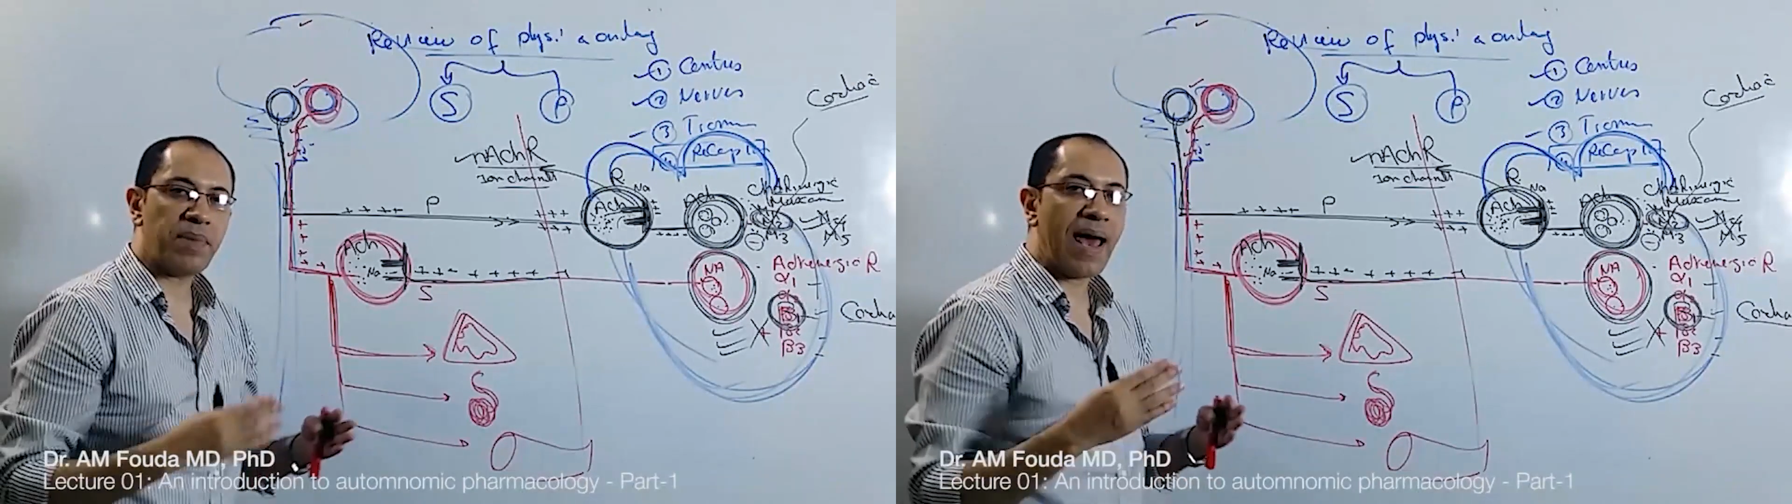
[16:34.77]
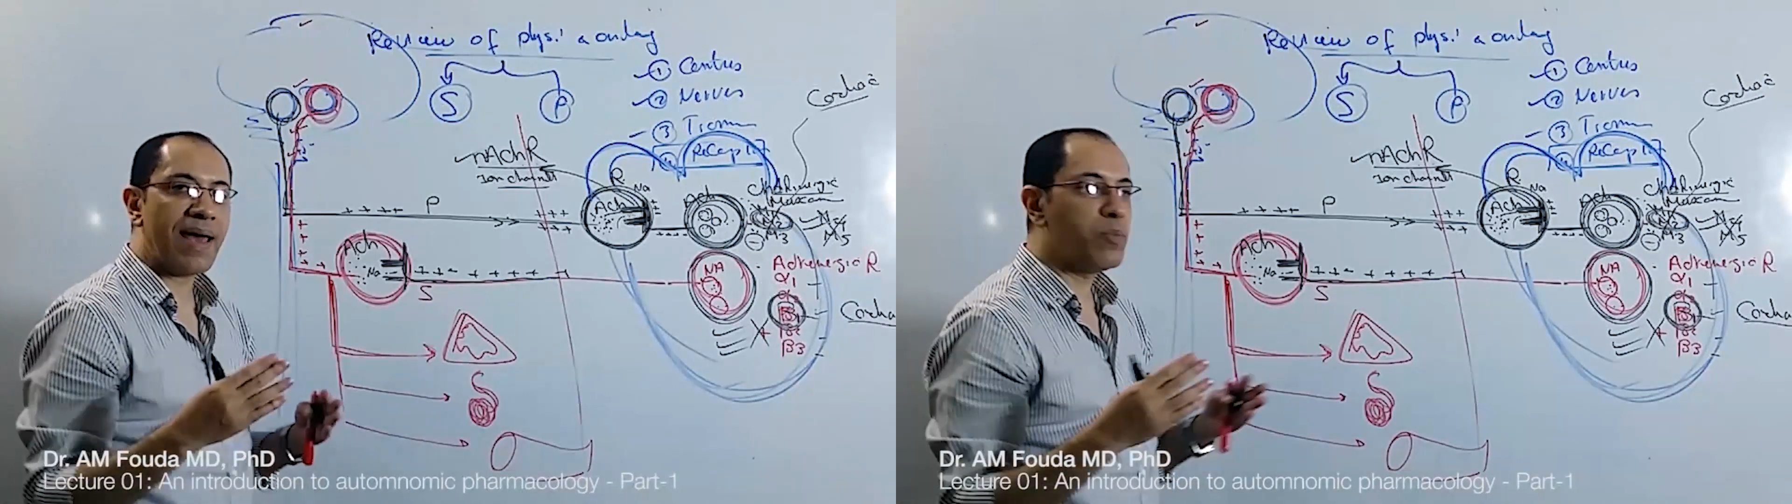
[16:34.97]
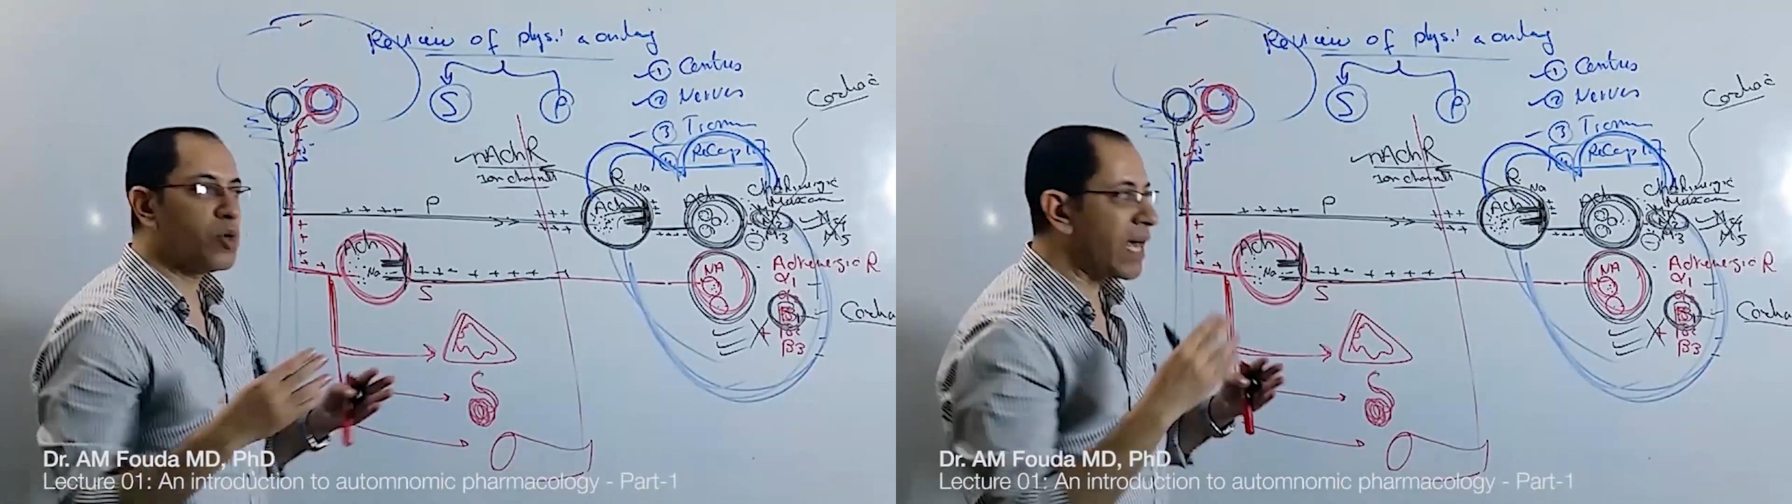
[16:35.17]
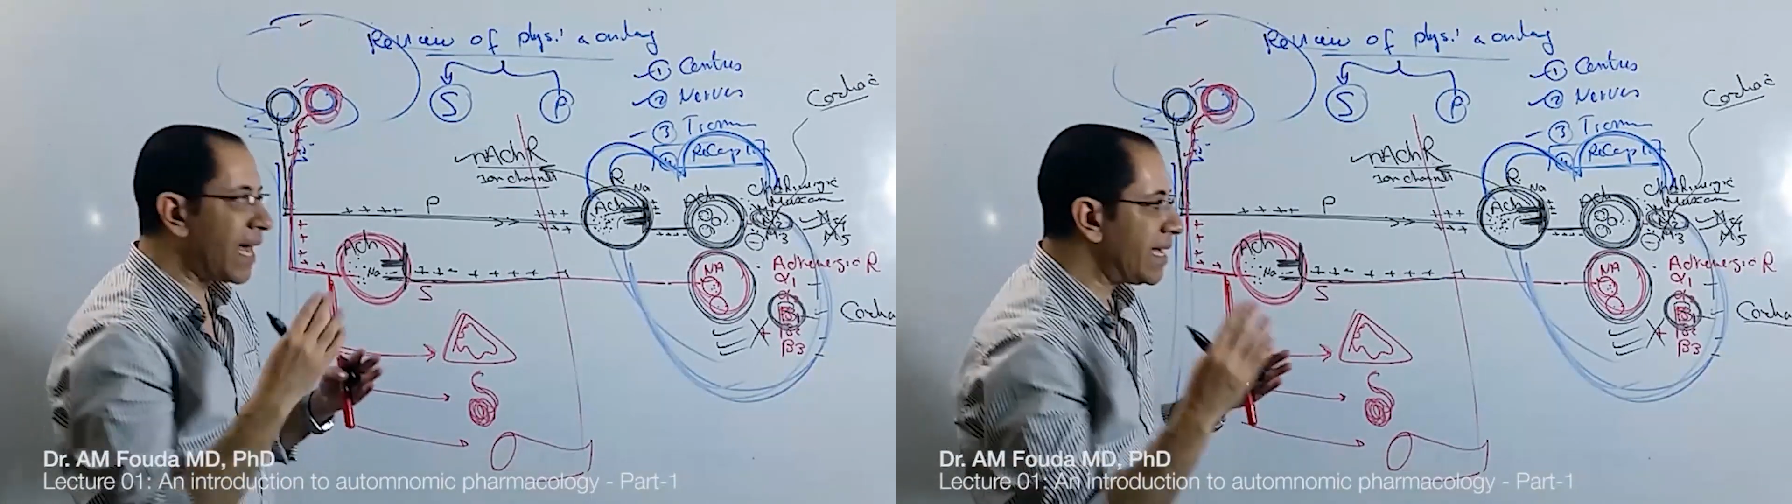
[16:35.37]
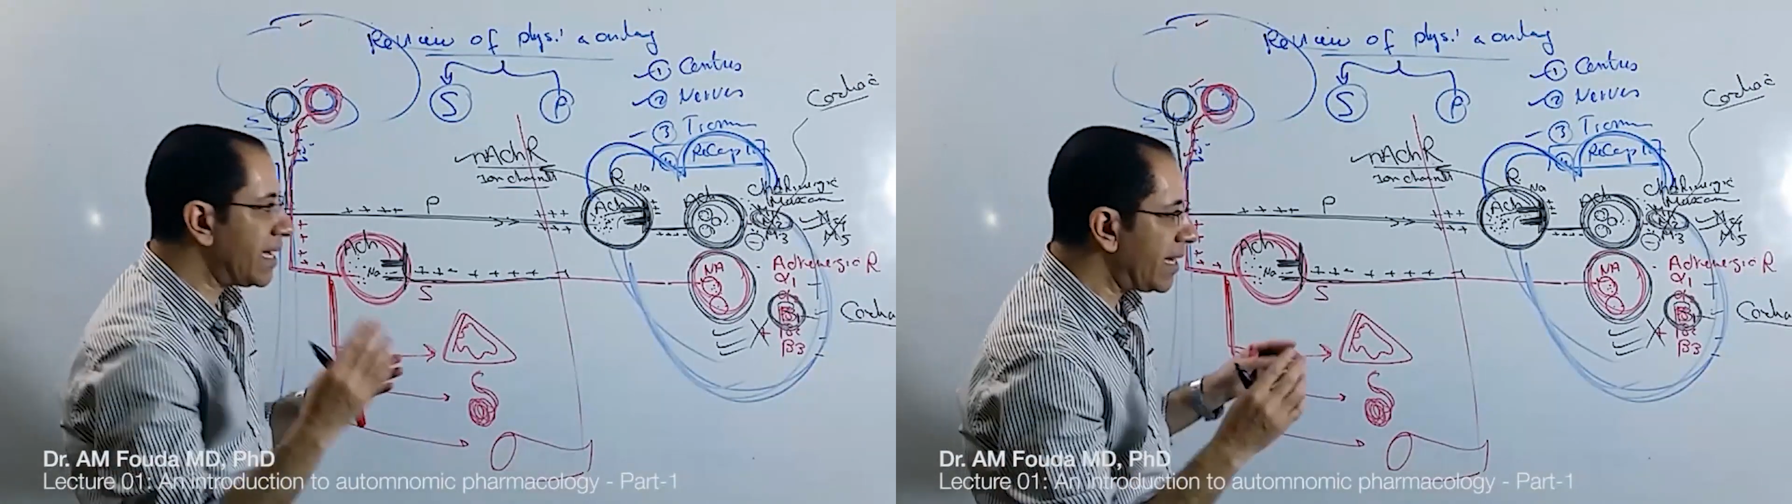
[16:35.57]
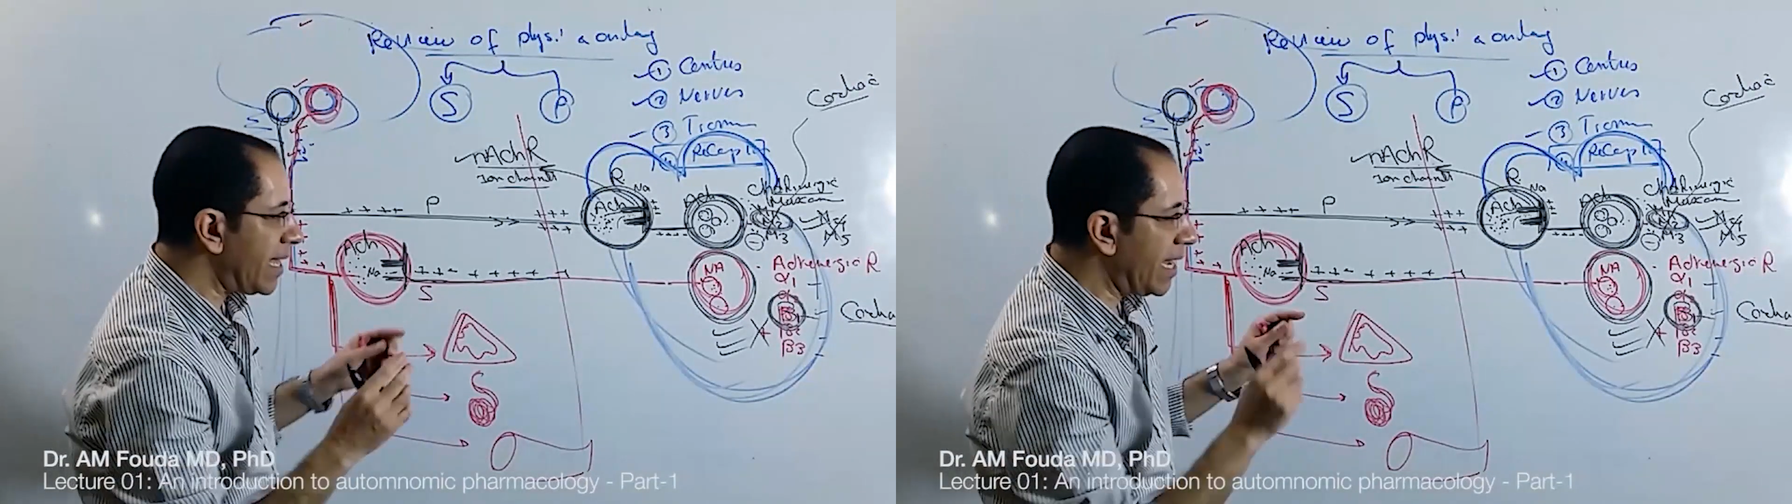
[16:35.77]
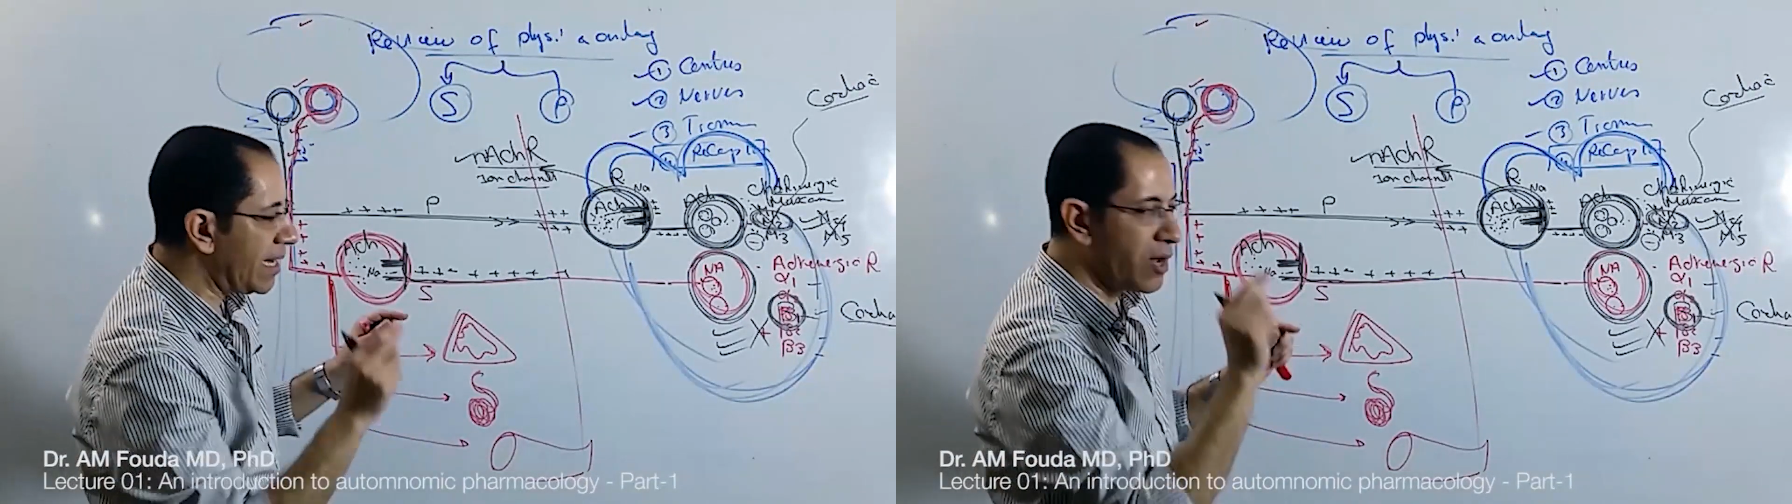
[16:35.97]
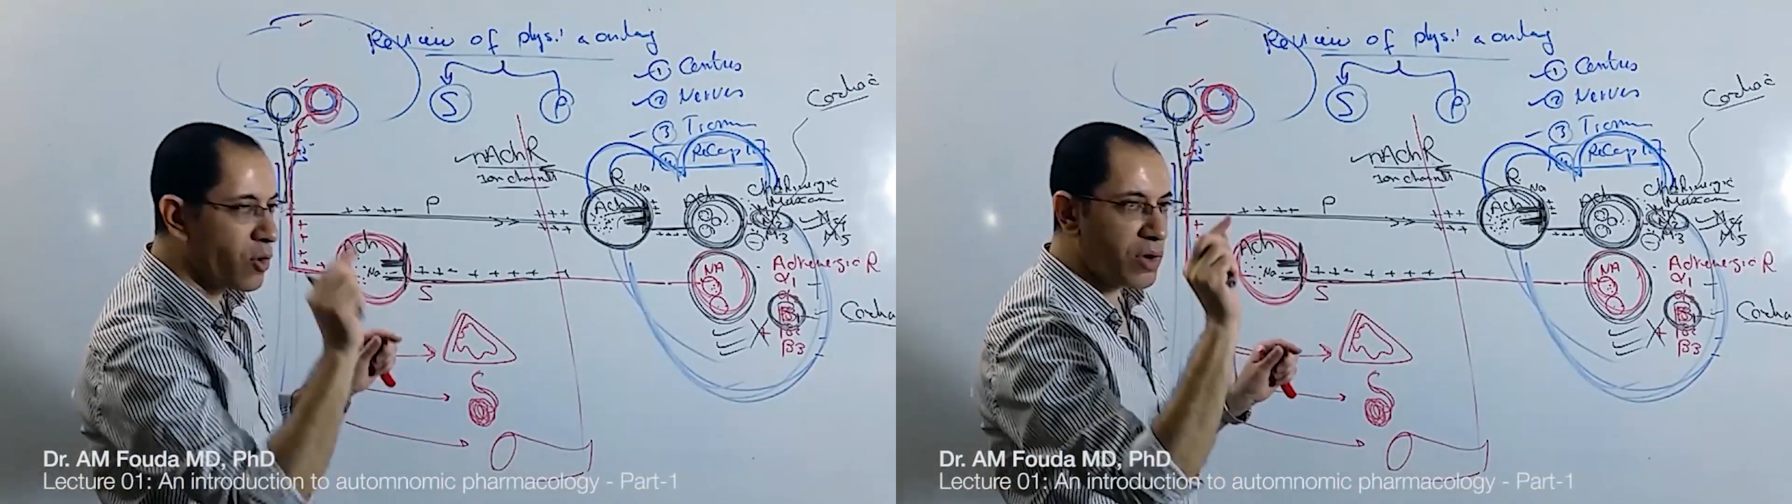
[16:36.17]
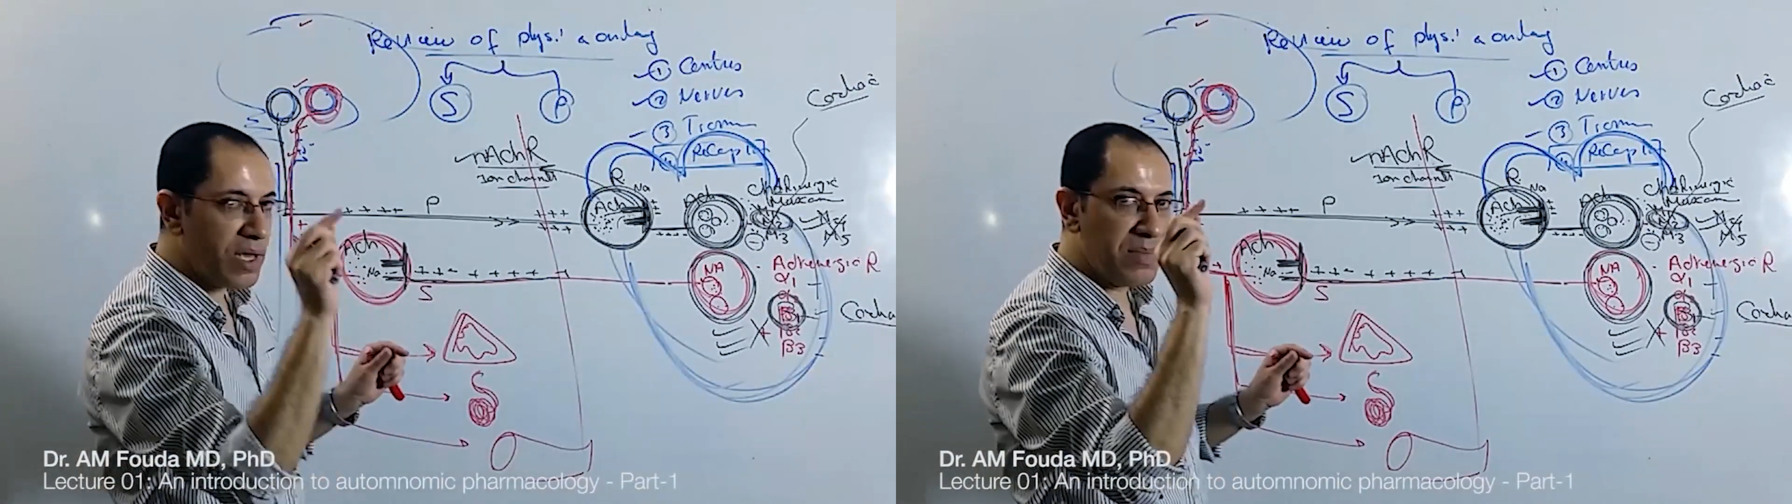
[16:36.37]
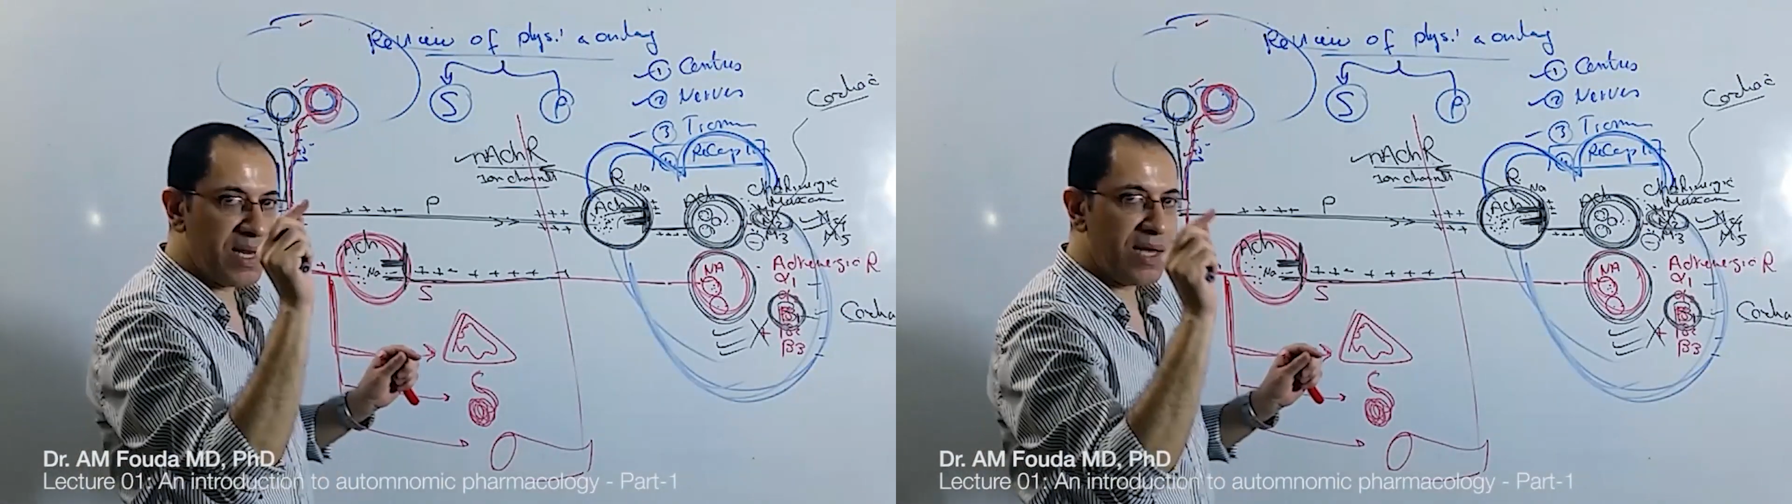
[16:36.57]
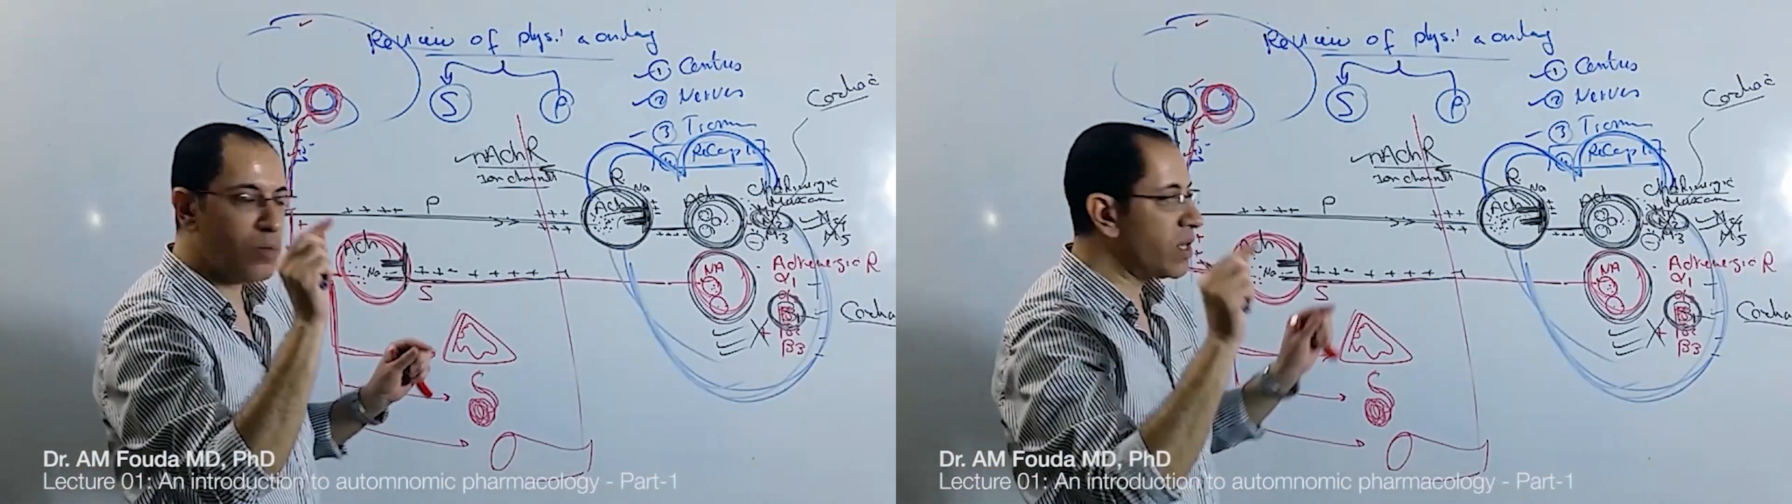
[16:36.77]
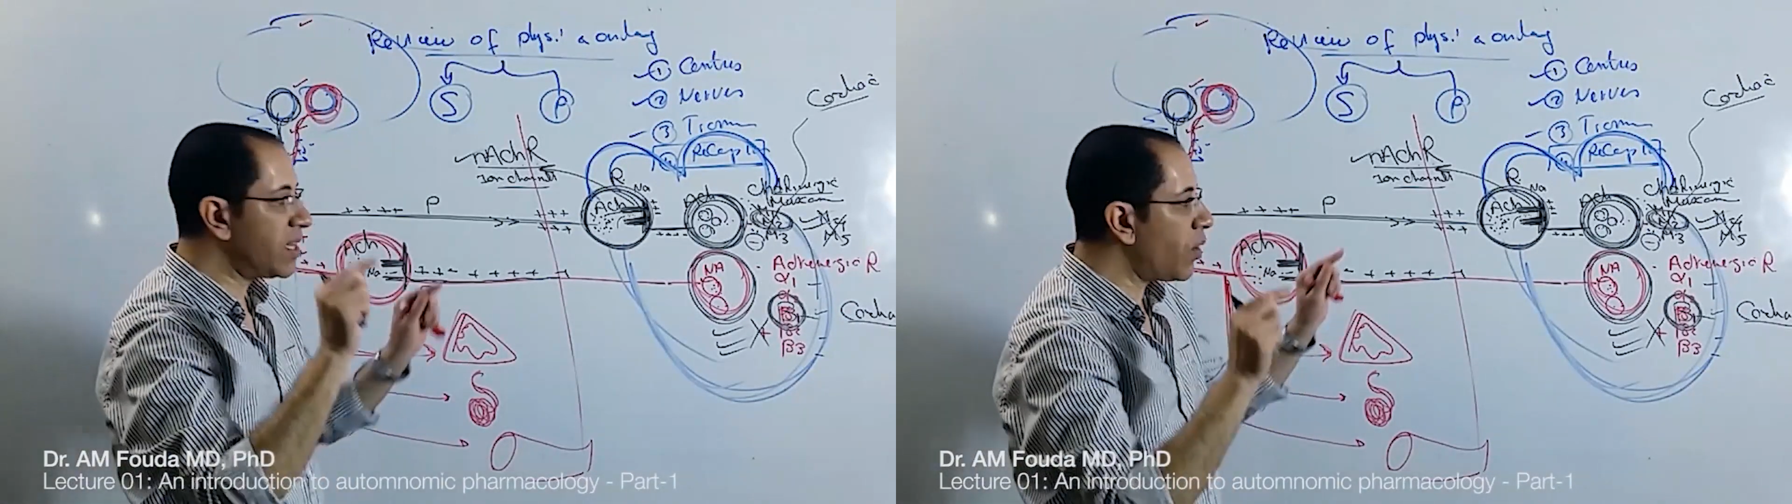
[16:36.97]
Right? We can control it by